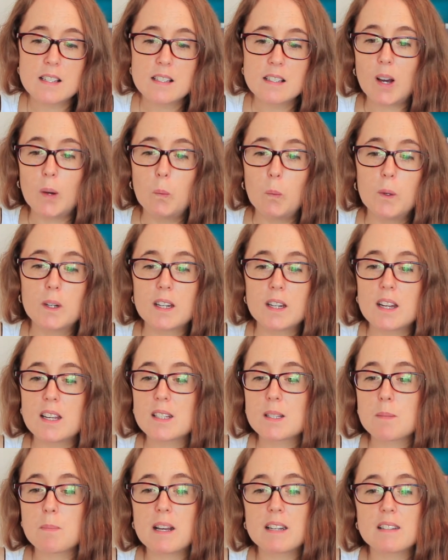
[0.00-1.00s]
I wouldn't
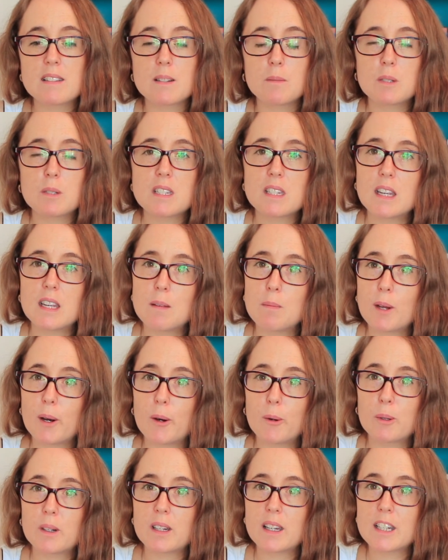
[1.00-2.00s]
expect someone to keep the
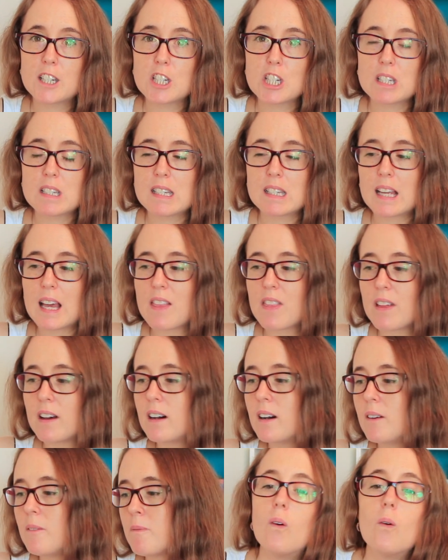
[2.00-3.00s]
whole collection together.